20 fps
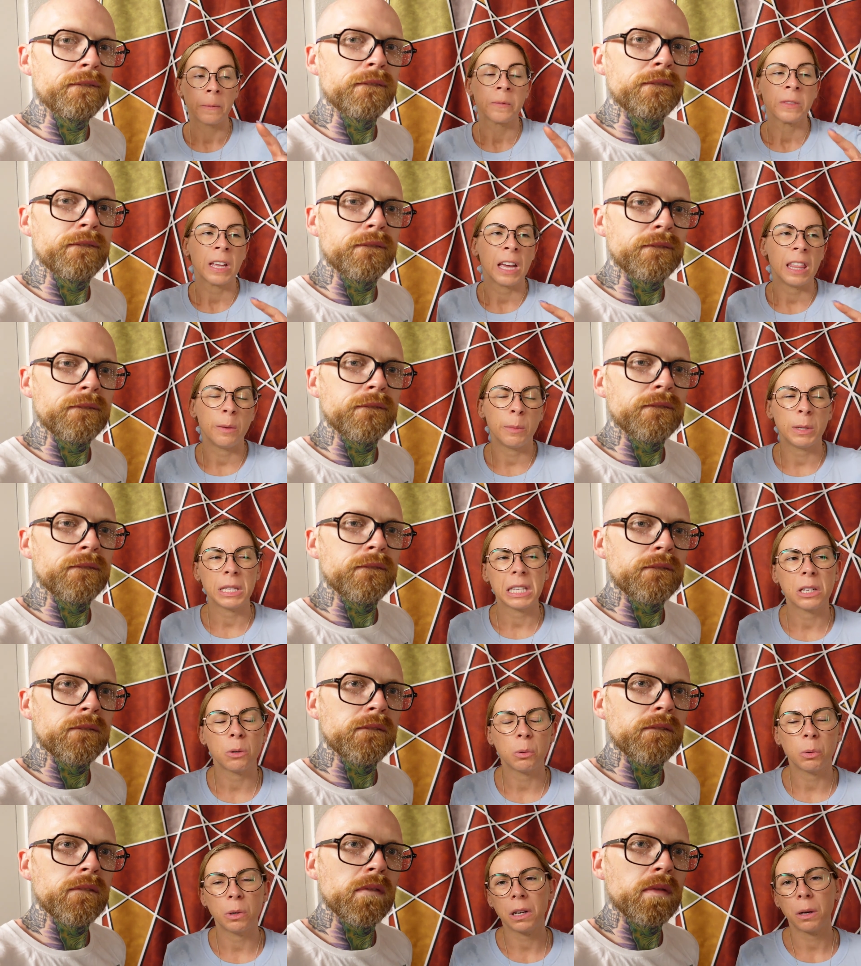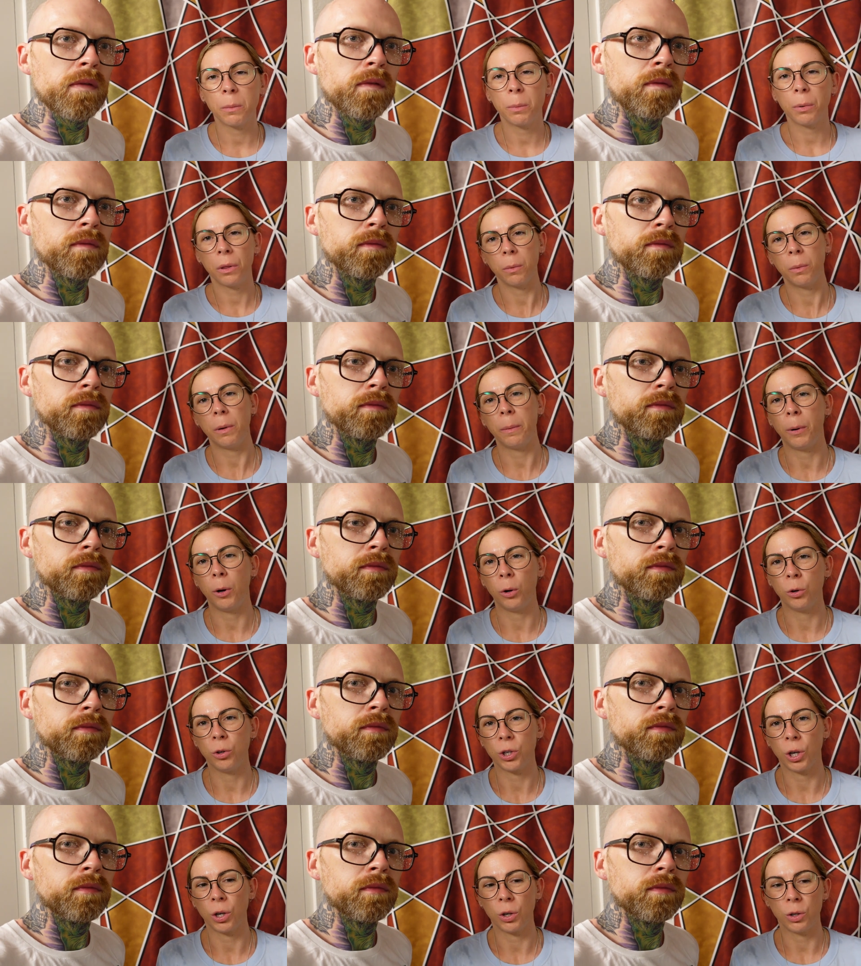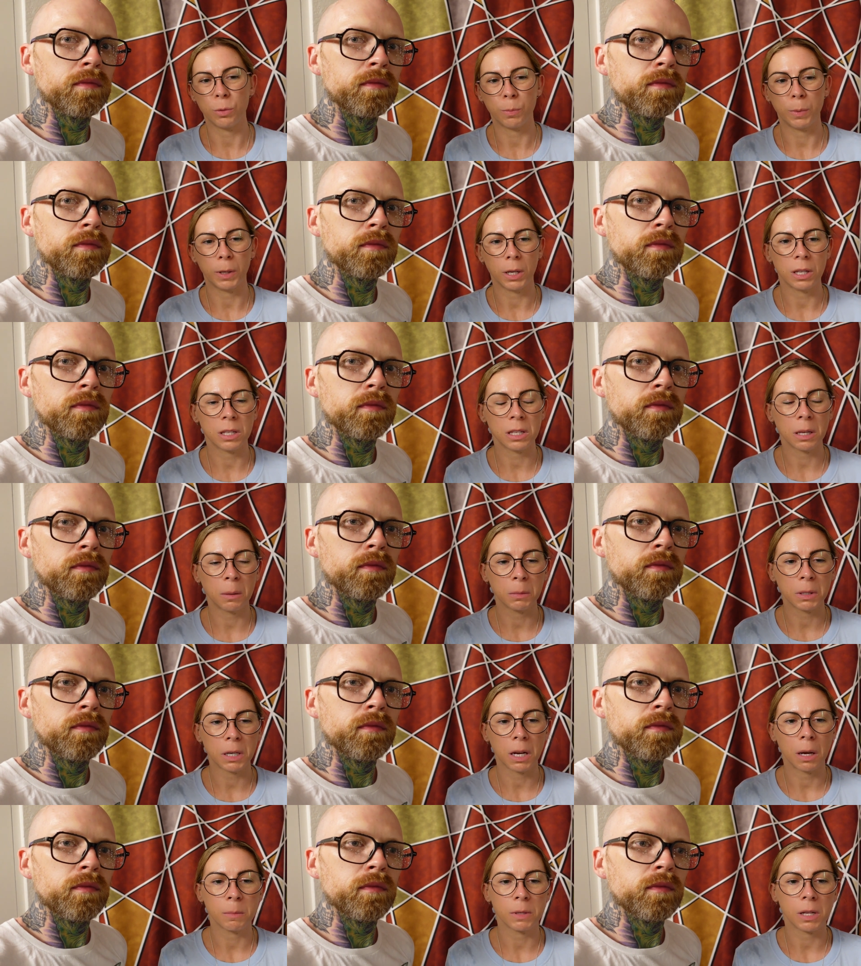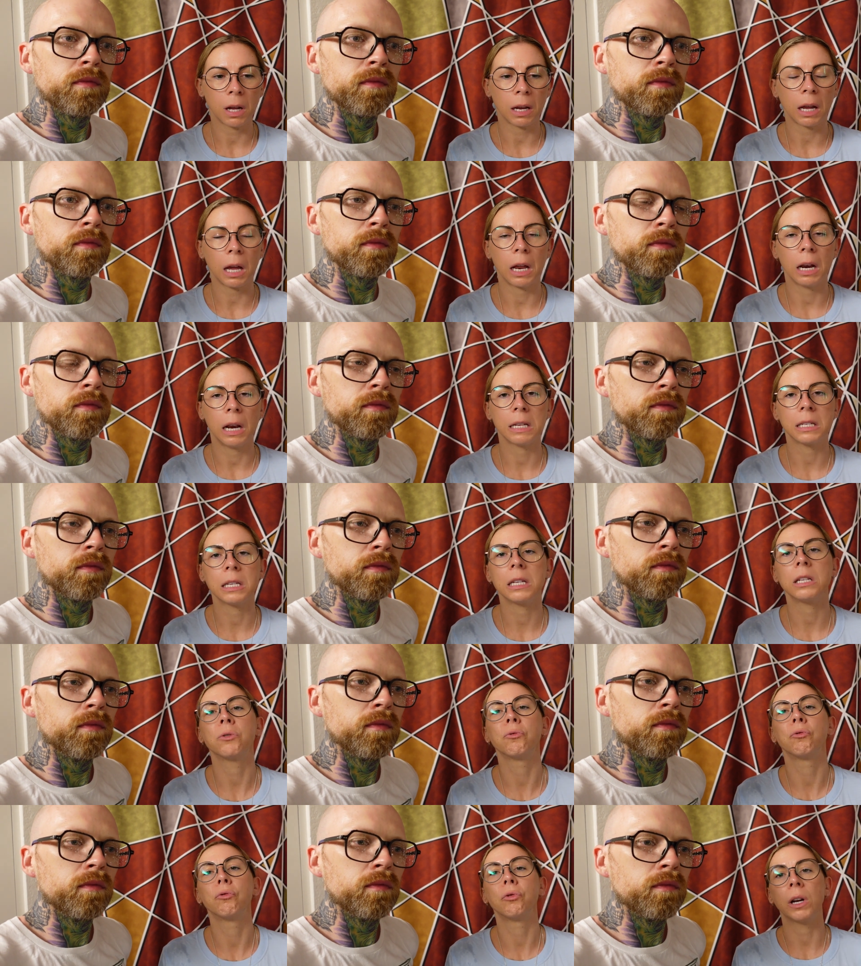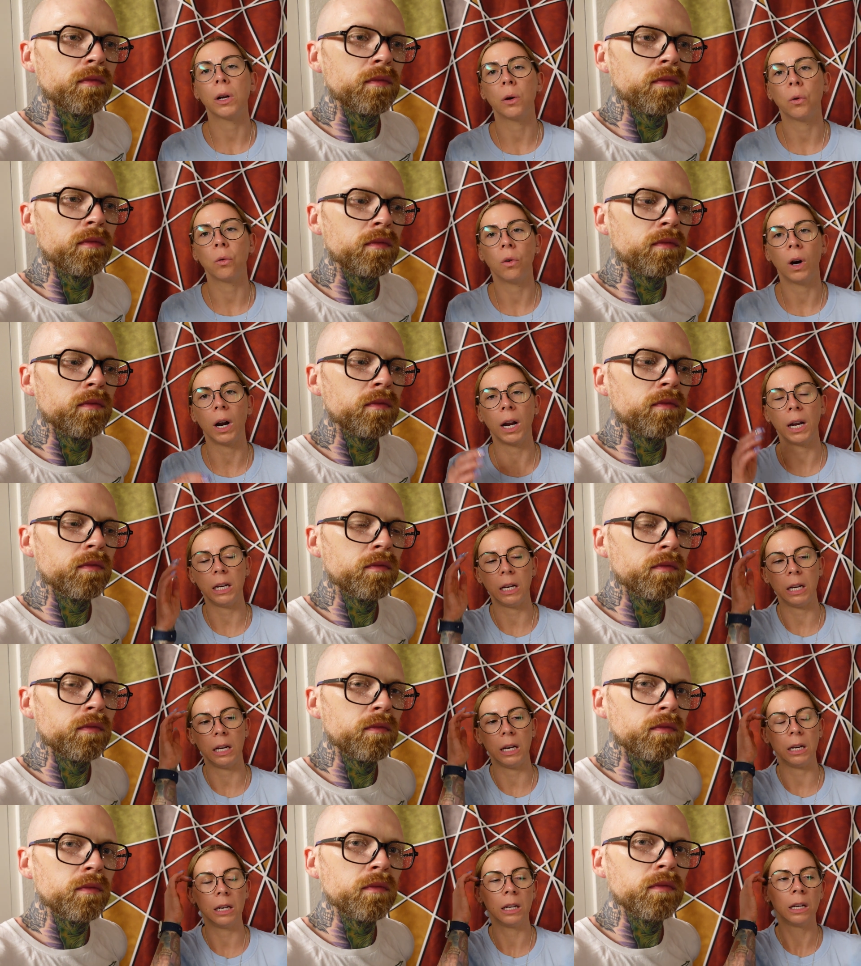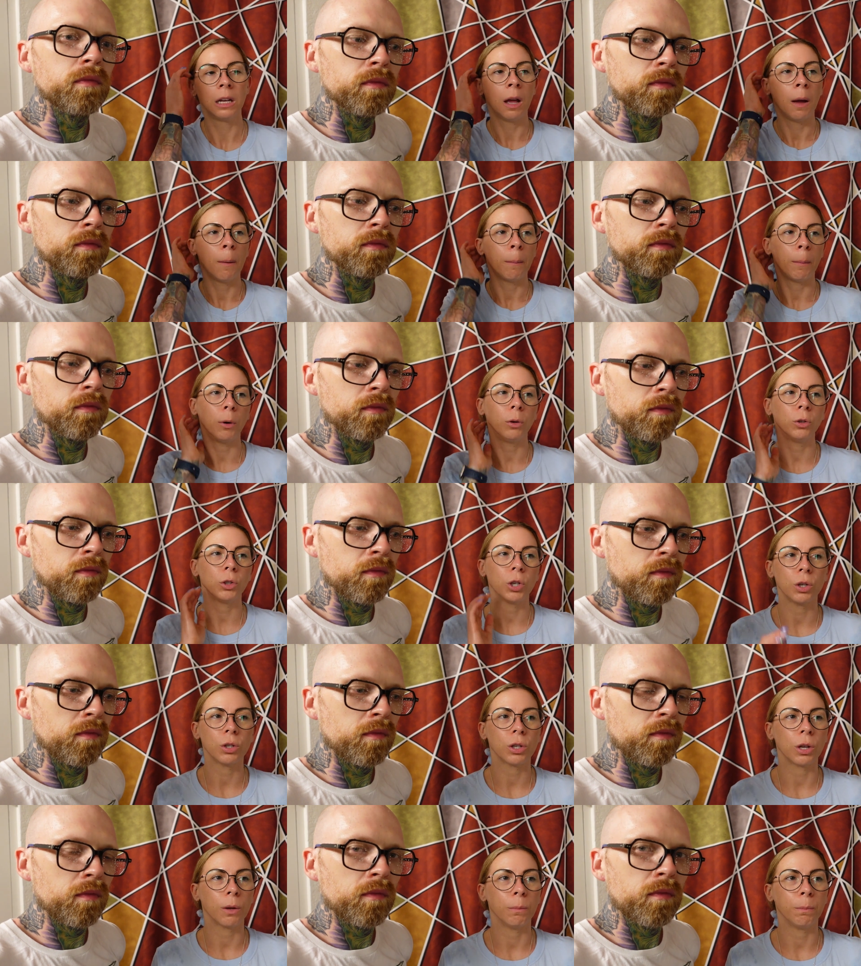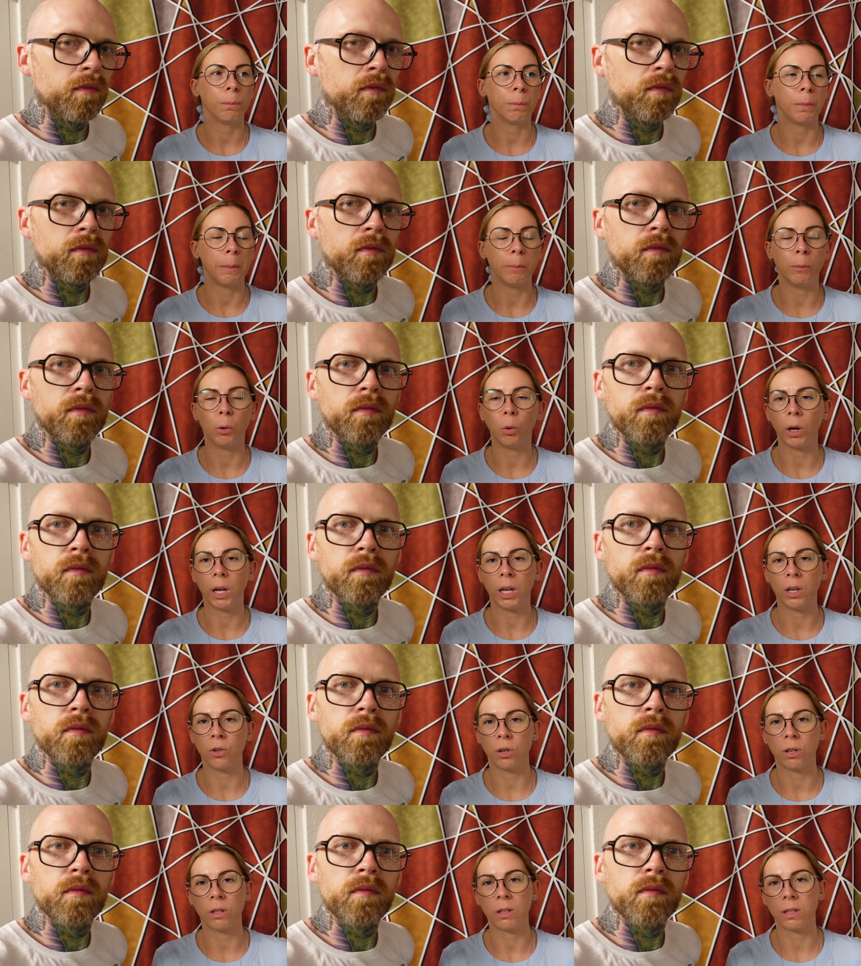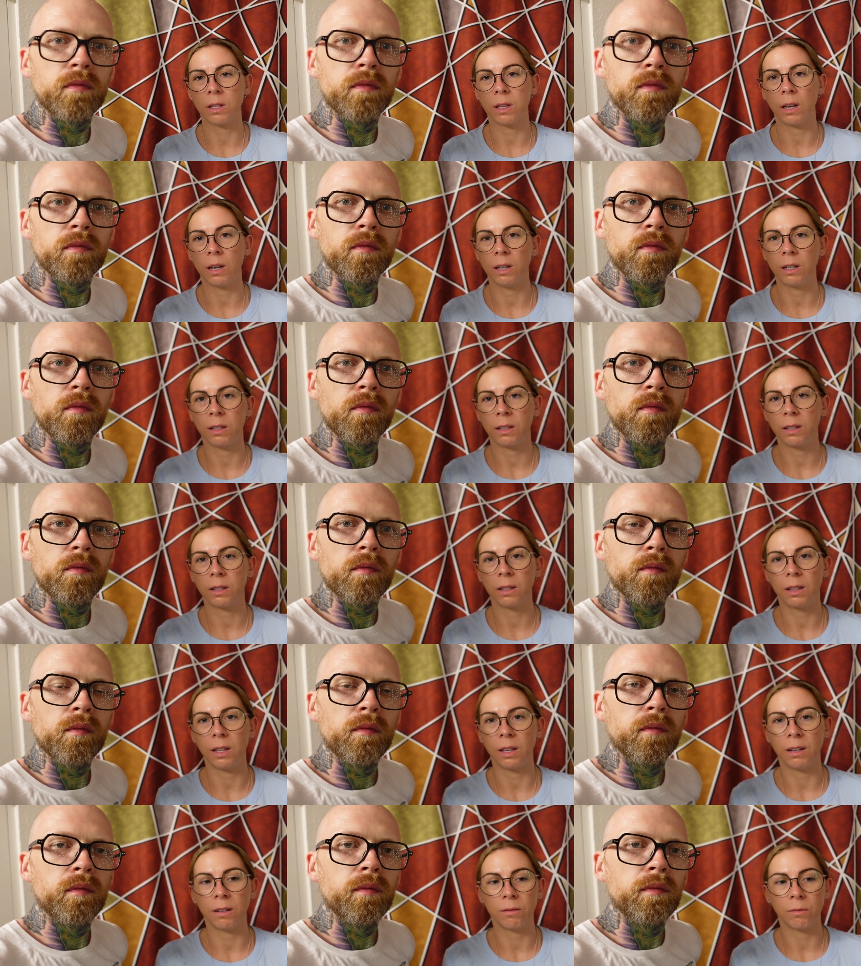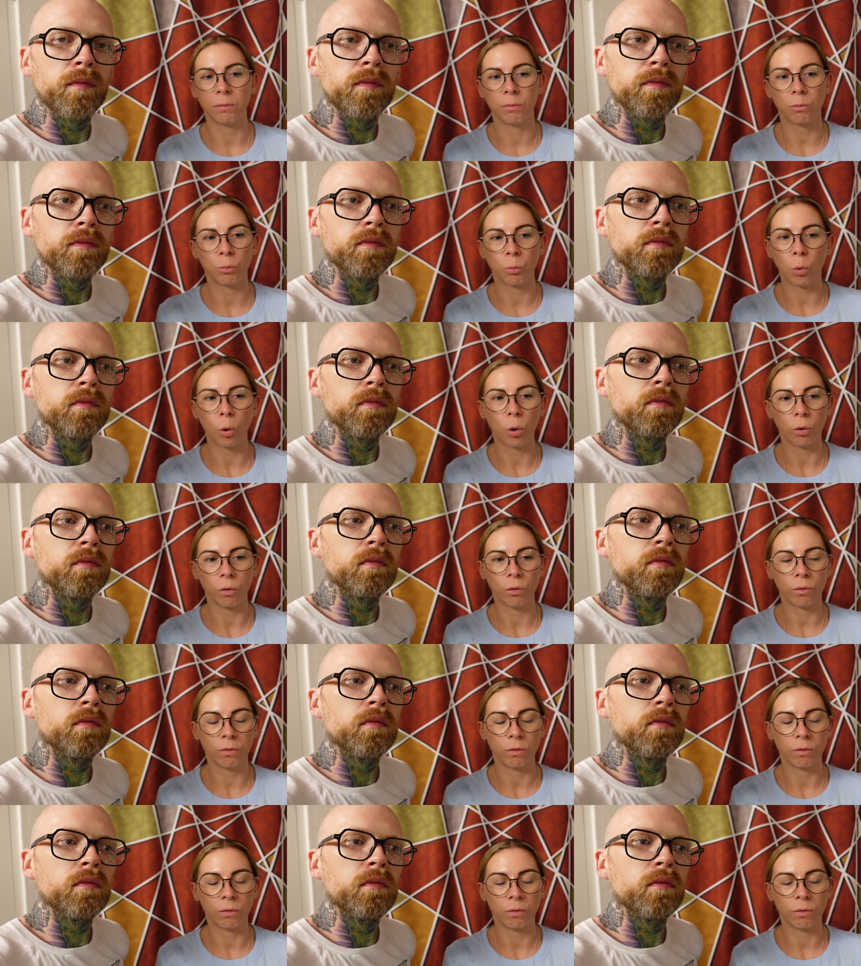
Speaker 1: And then we said, oh, we're going to bother with ponchos because sometimes, like, unless it's real raining, ponchos can be more hindrance than, than what?